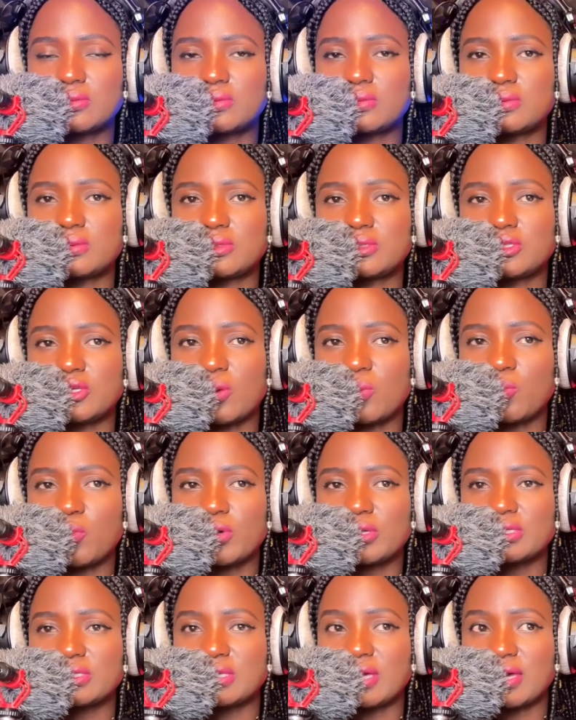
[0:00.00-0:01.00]

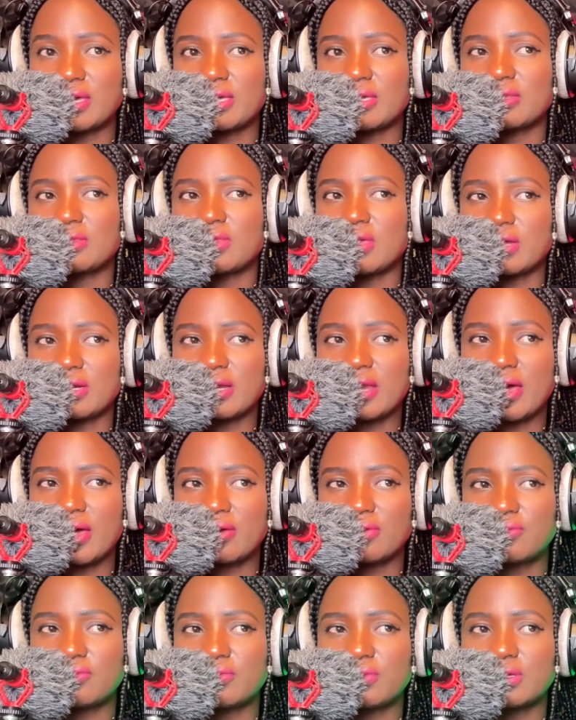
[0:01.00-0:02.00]
someone taking their
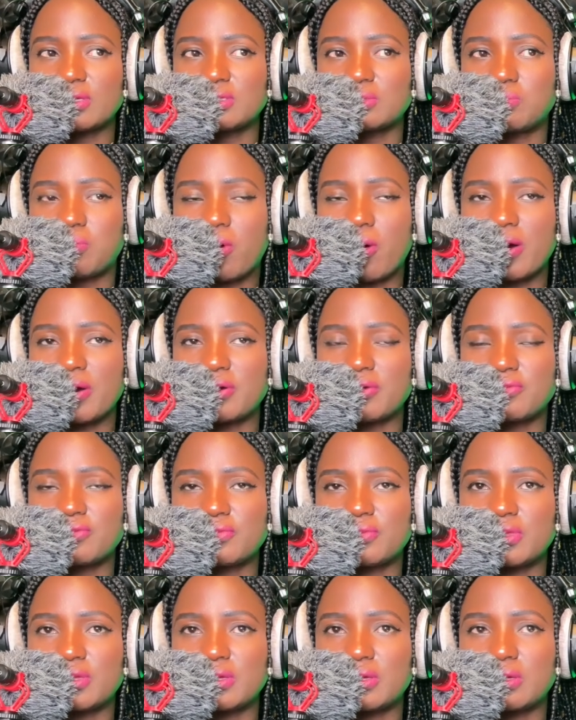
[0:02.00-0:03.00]
life is part
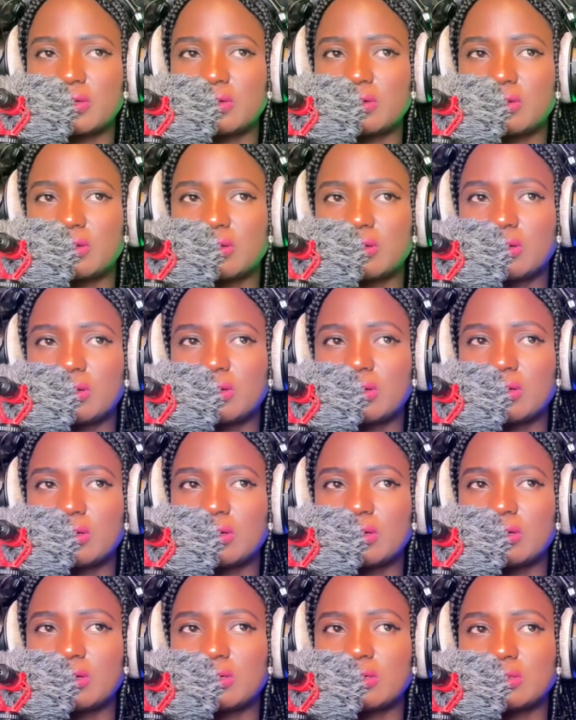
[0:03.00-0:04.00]
of the
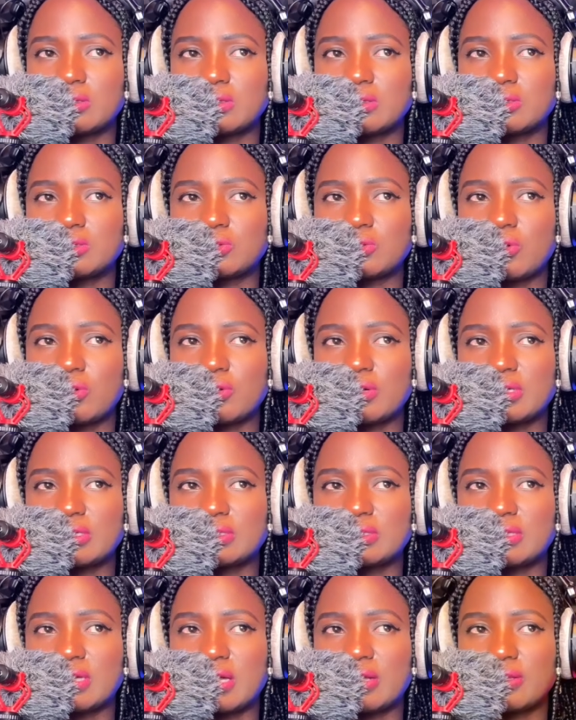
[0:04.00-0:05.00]
story
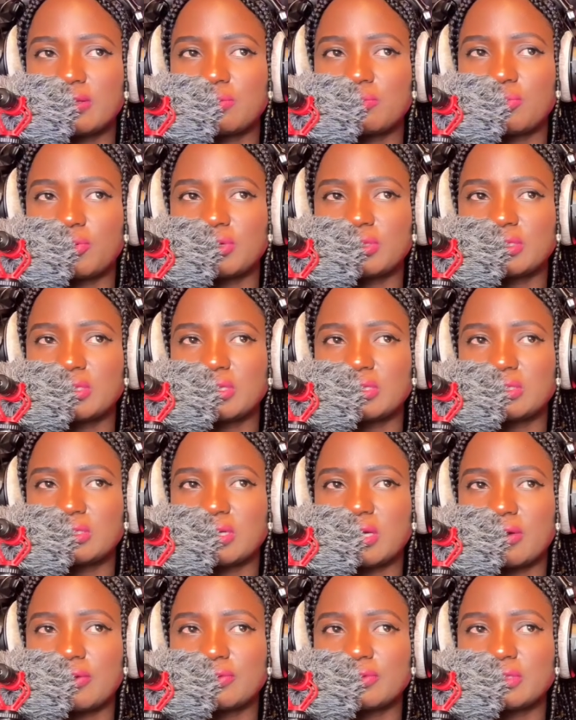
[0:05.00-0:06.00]
is telling, but he
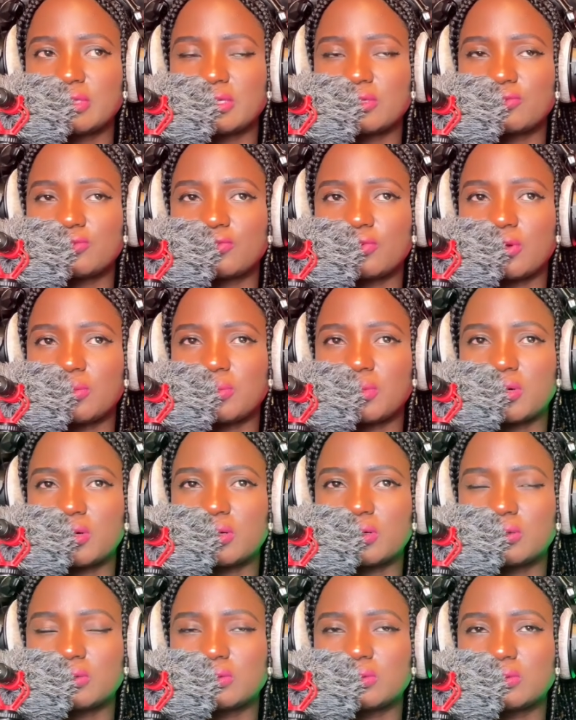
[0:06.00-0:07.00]
tells it from
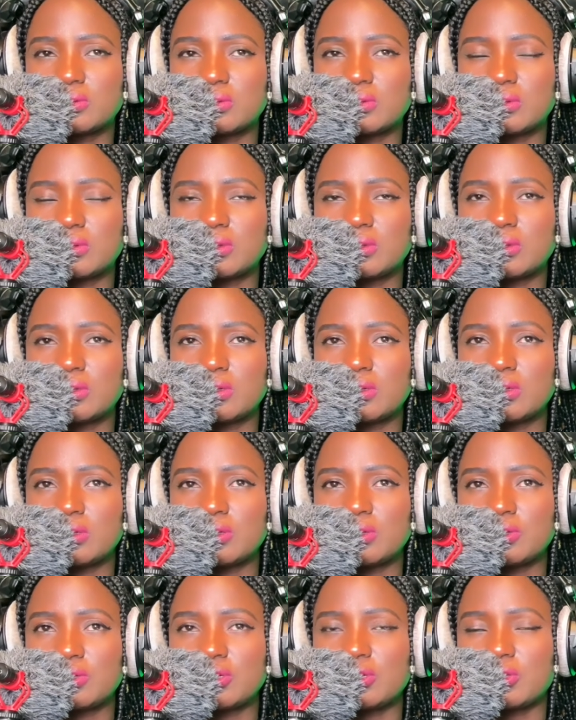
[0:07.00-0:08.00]

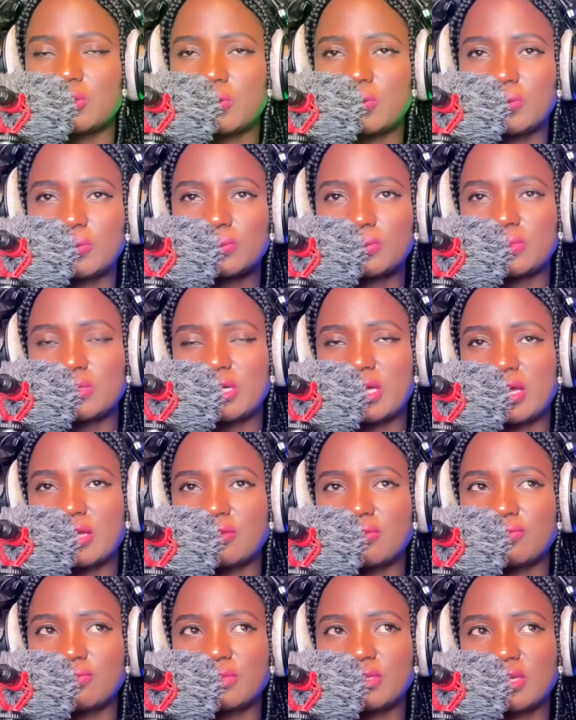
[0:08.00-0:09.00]
it
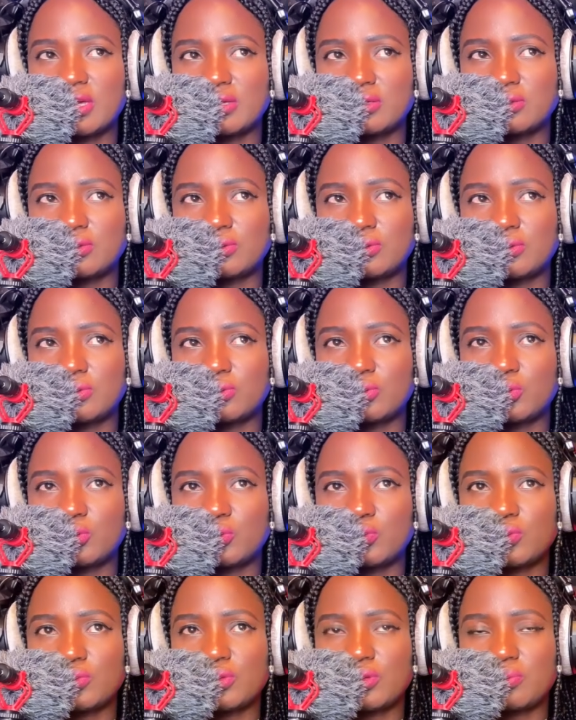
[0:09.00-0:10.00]
kind of gets you
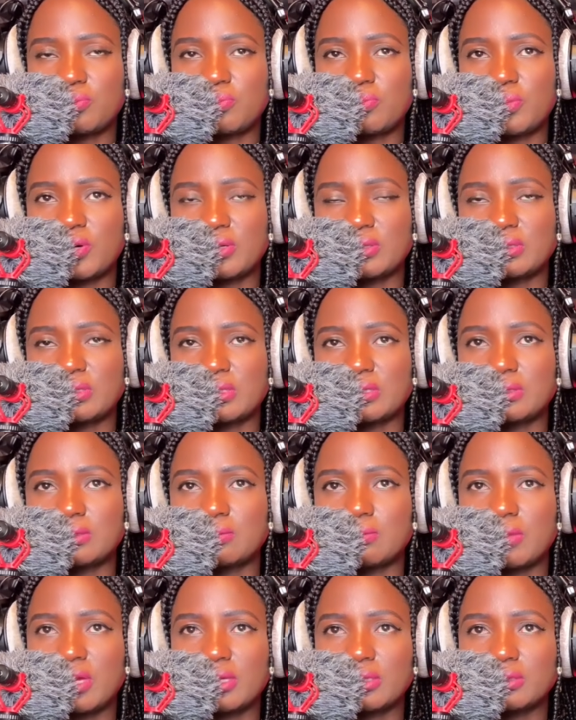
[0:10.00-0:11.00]
through the person's
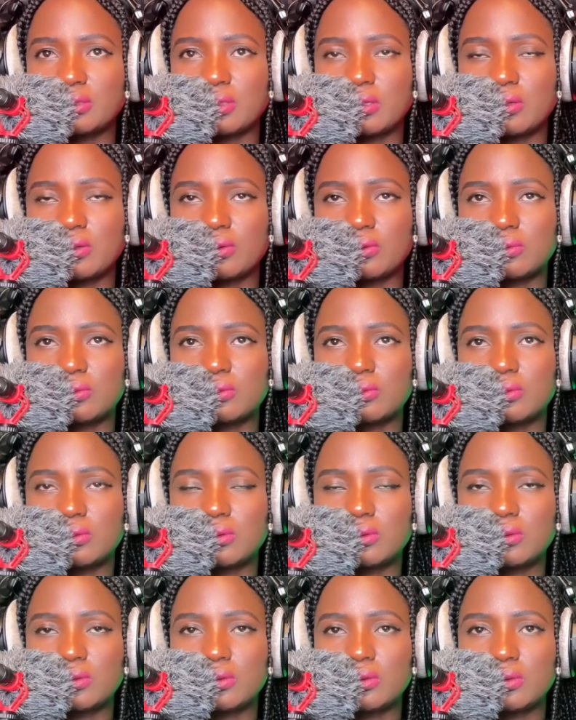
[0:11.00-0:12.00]
mental
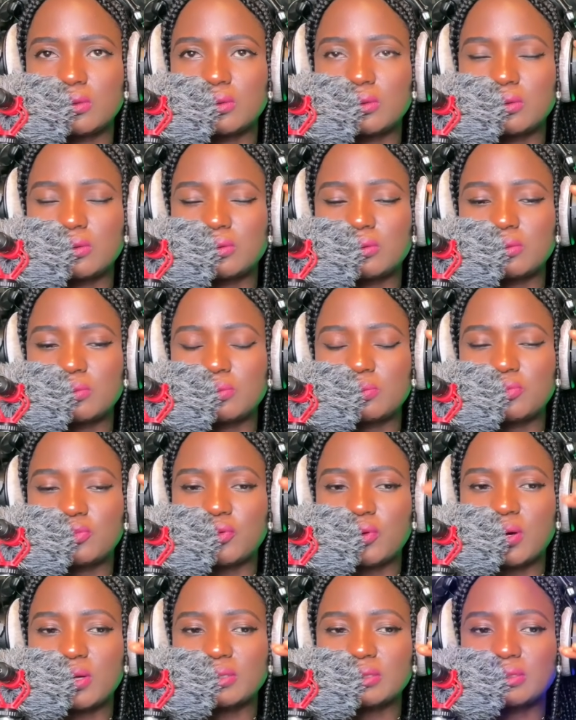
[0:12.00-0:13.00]

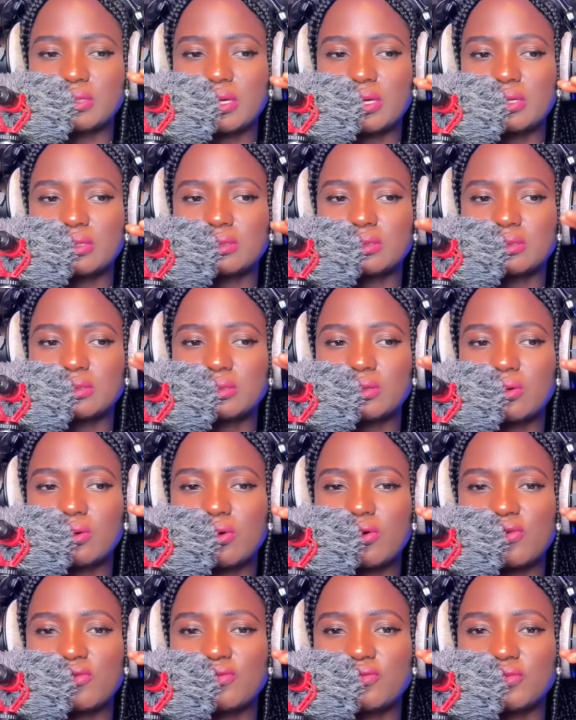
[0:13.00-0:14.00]
process
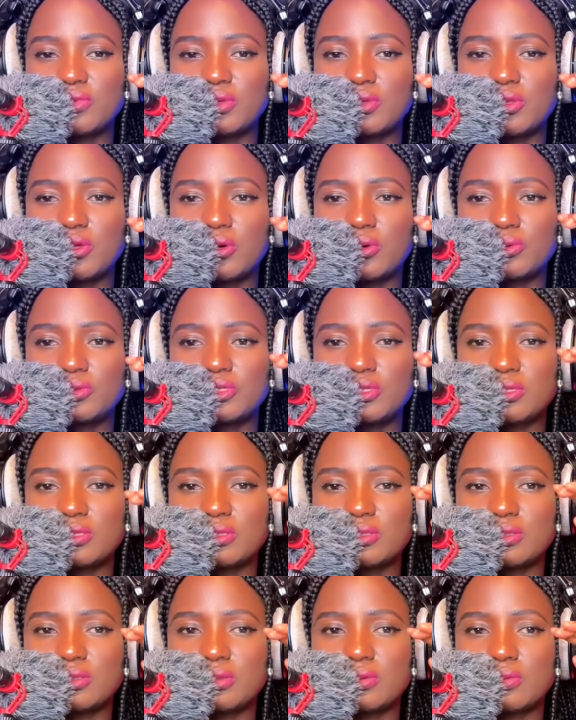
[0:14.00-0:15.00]
of
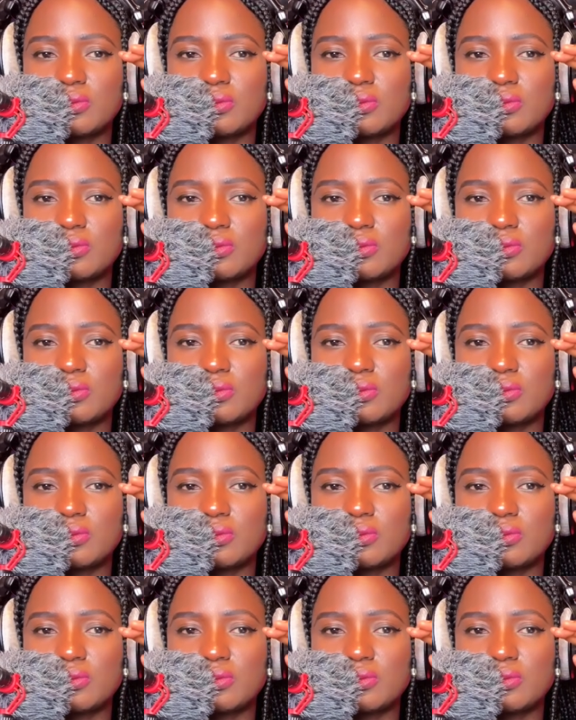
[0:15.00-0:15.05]
just